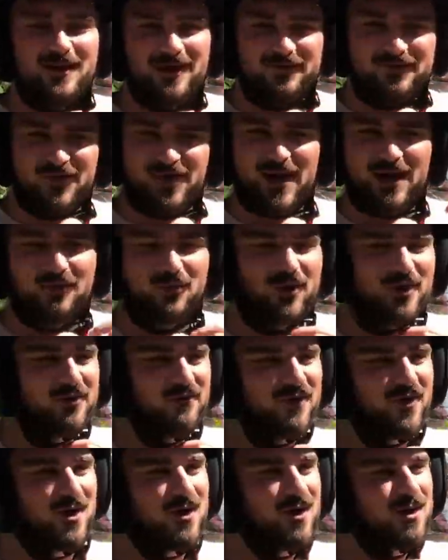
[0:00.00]
I've grabbed one
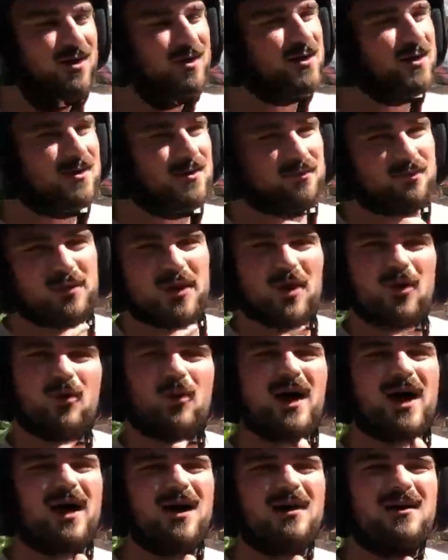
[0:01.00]
of our
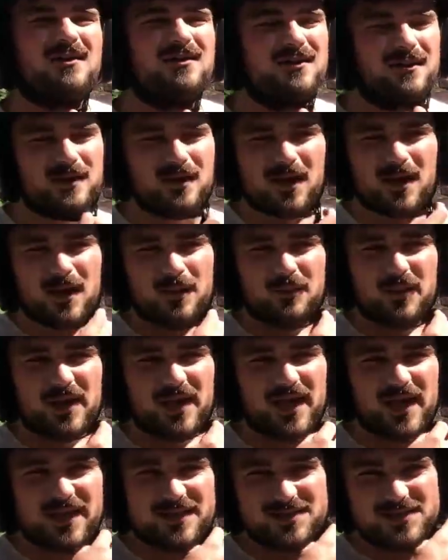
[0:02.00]
Builtwell
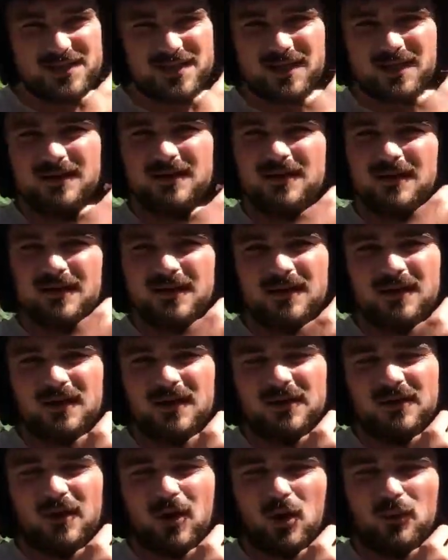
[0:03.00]
Bonanza
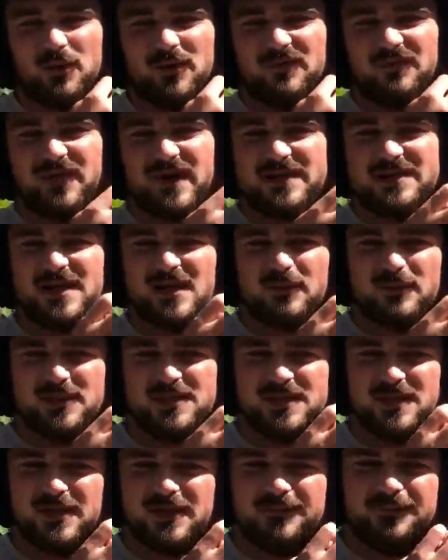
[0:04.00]
open face
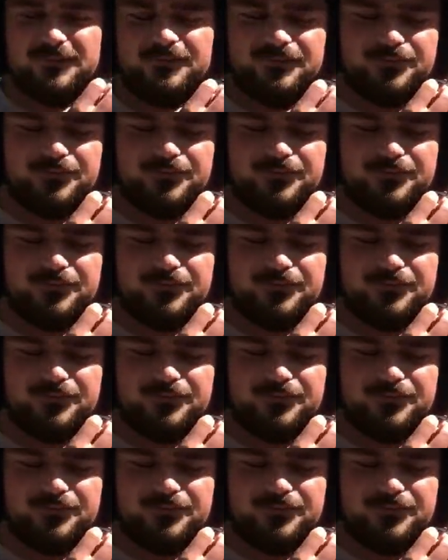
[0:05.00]
helmets here.